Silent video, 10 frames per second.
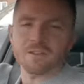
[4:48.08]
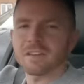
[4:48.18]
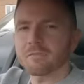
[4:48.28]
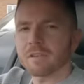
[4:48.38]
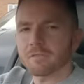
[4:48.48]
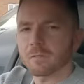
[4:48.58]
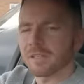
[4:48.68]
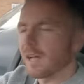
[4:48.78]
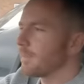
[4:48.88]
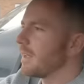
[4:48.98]
you could even give
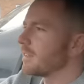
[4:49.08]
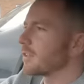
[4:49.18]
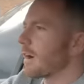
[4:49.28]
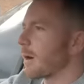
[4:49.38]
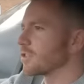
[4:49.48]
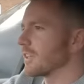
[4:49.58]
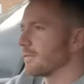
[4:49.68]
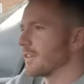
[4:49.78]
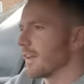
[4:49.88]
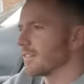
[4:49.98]
somebody like Peter Crouch a
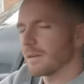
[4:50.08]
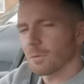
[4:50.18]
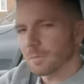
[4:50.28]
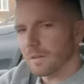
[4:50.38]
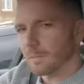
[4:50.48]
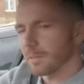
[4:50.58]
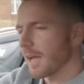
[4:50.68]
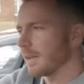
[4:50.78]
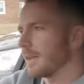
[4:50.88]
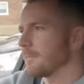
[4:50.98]
lift in this and he wouldn't be
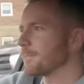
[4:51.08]
complaining.